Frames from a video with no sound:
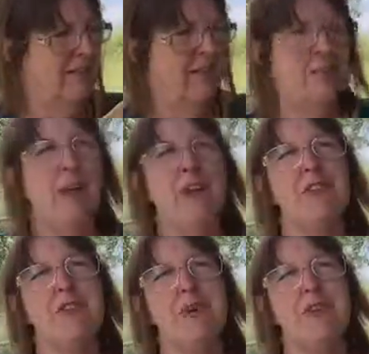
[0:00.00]
I'm not
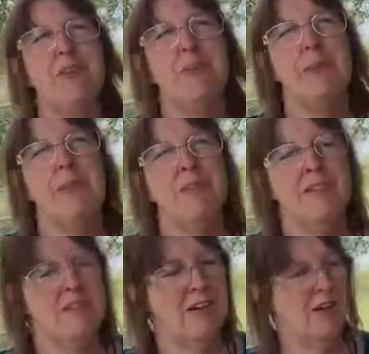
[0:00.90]
supposed to be in the
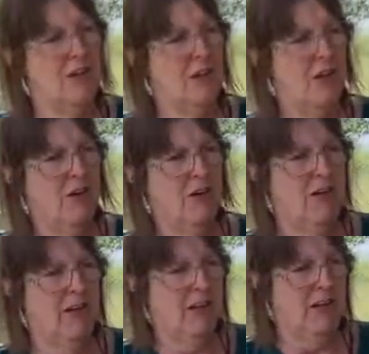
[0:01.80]
sun at
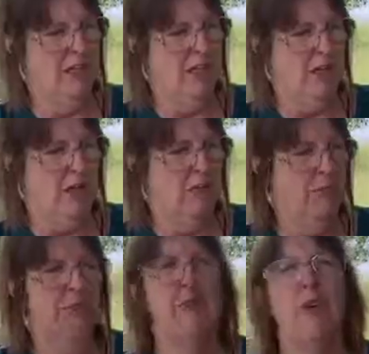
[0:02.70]
all,
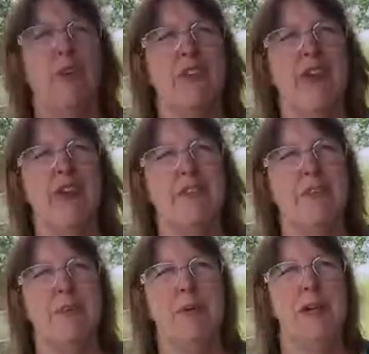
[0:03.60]
but of course I have
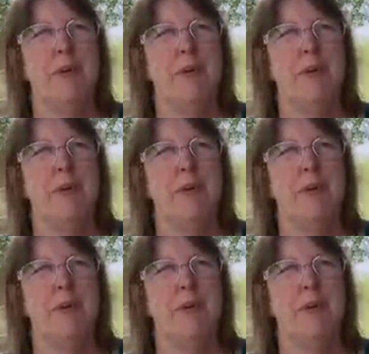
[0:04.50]
to be.